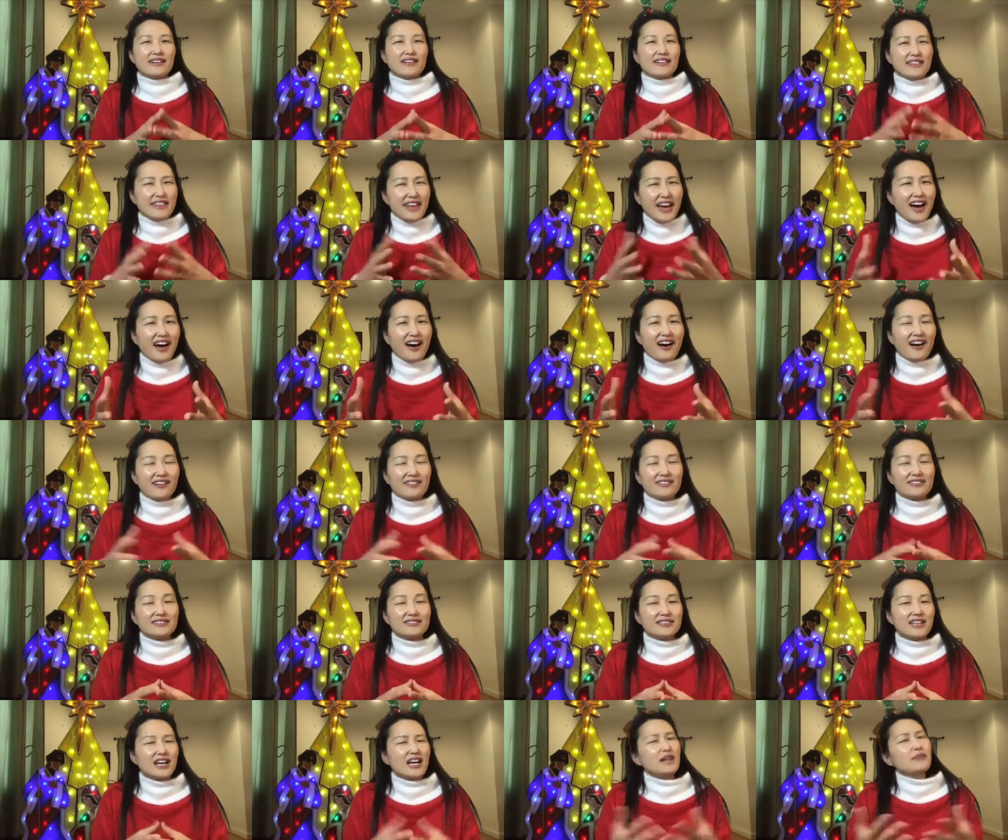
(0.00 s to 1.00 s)
yeah,
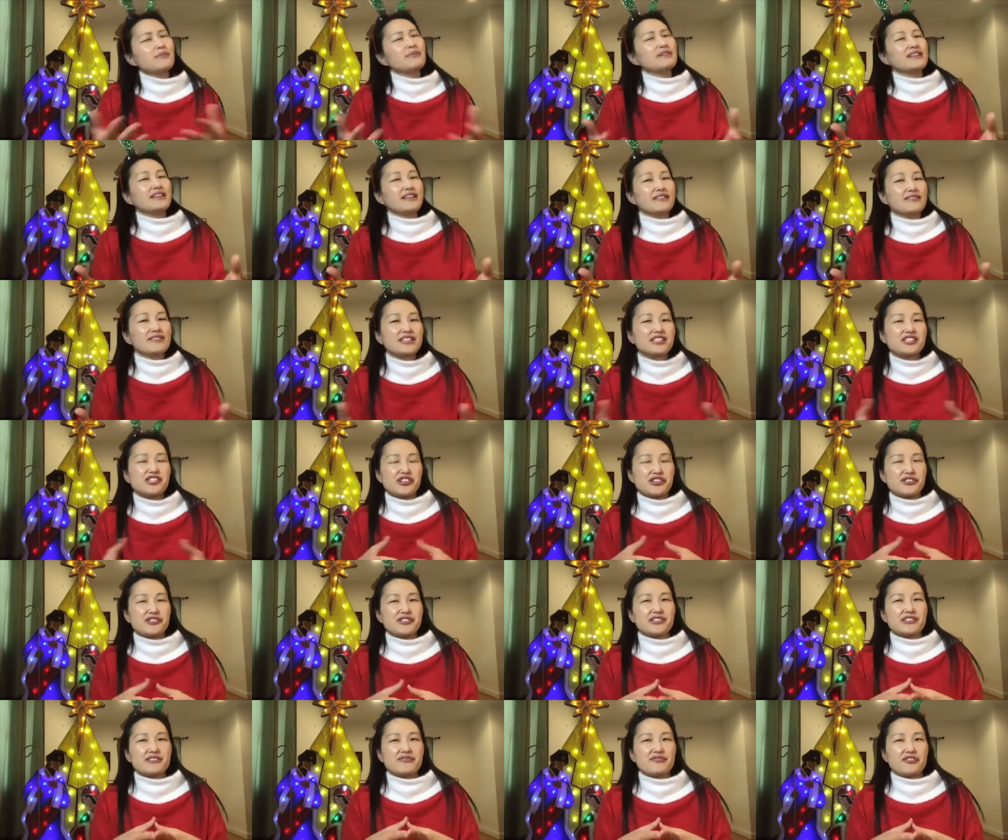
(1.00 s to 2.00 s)
I believe that
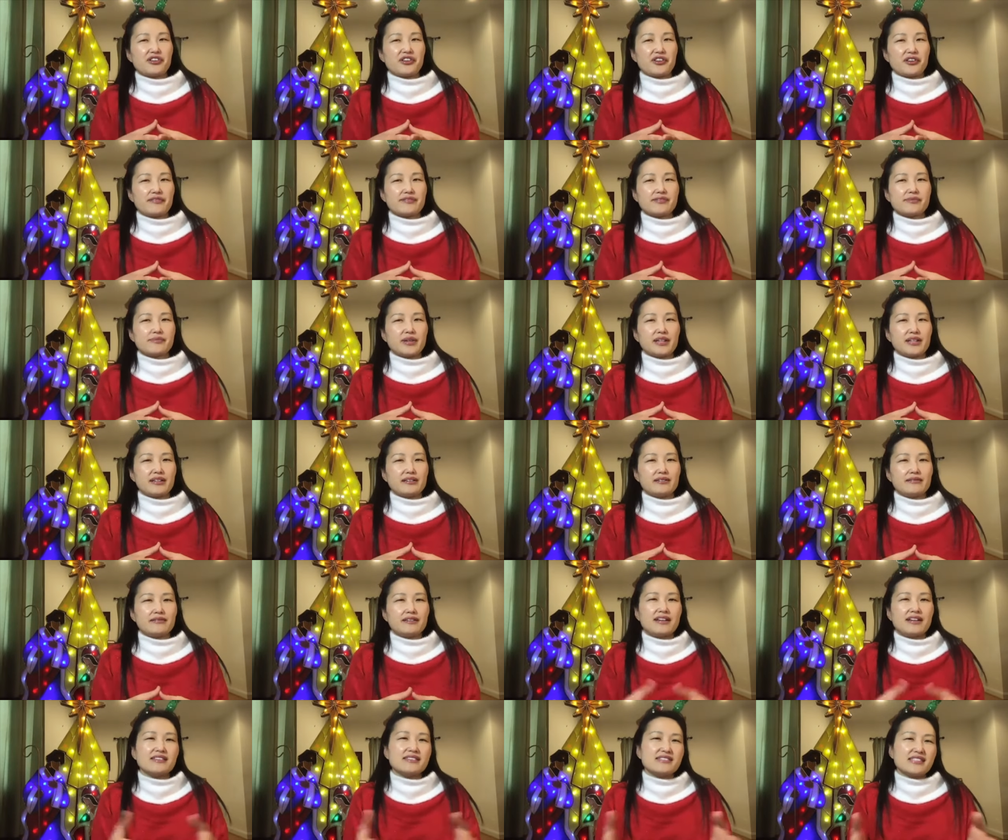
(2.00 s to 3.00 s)
Jesus forgives me
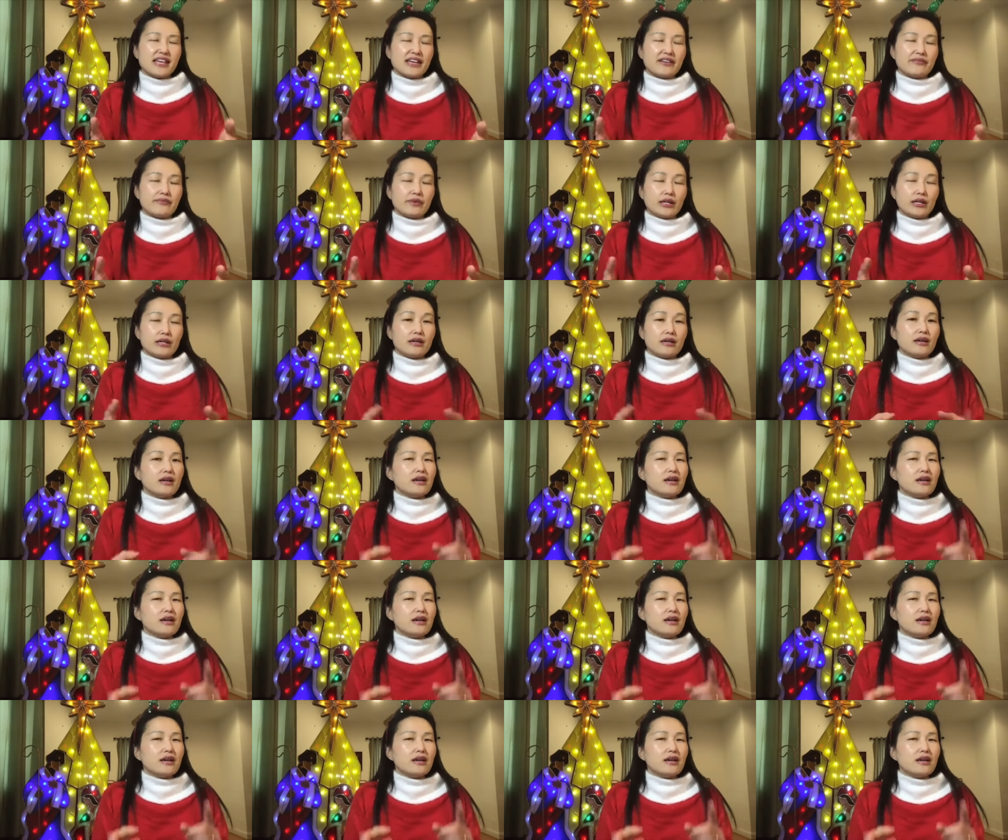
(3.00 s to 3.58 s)
and save me,